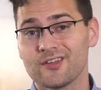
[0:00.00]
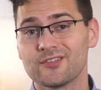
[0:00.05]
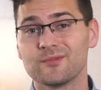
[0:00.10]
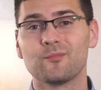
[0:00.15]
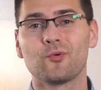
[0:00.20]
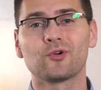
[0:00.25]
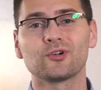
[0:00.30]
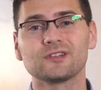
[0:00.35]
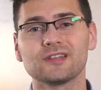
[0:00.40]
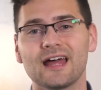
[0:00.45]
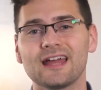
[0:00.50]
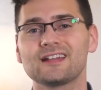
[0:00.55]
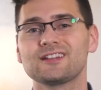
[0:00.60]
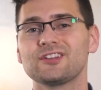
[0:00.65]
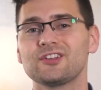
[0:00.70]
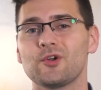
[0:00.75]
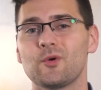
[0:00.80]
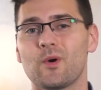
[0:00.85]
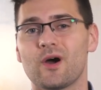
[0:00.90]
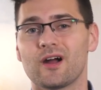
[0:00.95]
the more
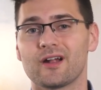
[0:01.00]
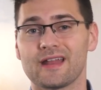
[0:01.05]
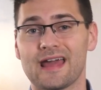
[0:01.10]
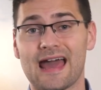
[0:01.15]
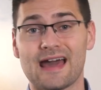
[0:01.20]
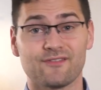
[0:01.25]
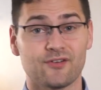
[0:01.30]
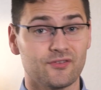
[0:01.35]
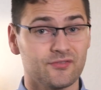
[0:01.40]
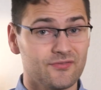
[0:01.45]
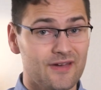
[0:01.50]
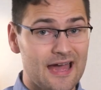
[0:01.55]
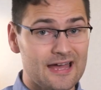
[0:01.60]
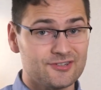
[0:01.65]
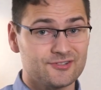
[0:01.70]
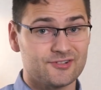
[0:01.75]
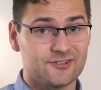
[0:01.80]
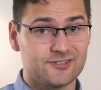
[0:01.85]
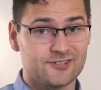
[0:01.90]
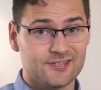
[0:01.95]
likely you are to have a
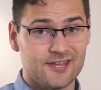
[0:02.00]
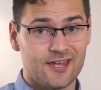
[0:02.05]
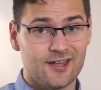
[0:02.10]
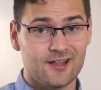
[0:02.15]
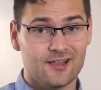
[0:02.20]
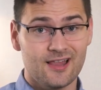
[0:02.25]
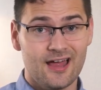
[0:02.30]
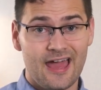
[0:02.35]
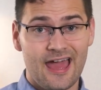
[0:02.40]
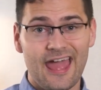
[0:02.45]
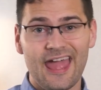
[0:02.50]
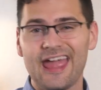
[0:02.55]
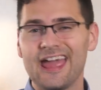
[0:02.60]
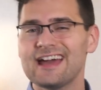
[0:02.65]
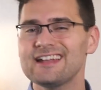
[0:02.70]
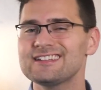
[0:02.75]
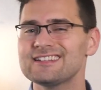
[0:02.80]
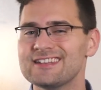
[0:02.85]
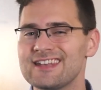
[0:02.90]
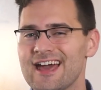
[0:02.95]
faster sale
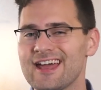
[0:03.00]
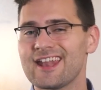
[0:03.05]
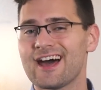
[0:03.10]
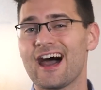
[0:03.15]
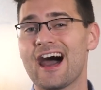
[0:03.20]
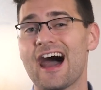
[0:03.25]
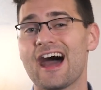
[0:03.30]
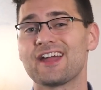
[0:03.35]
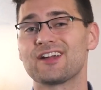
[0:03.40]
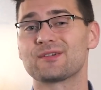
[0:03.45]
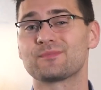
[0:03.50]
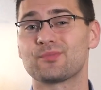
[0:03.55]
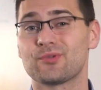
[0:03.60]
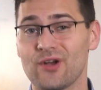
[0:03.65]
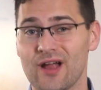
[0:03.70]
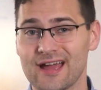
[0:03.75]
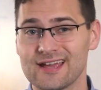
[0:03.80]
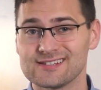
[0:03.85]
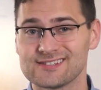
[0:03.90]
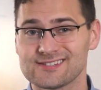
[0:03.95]
and net a higher
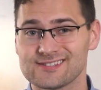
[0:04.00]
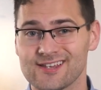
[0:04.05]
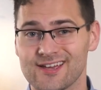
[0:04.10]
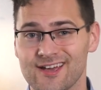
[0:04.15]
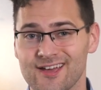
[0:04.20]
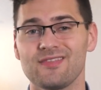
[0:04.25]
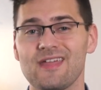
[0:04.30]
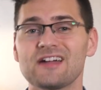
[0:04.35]
price.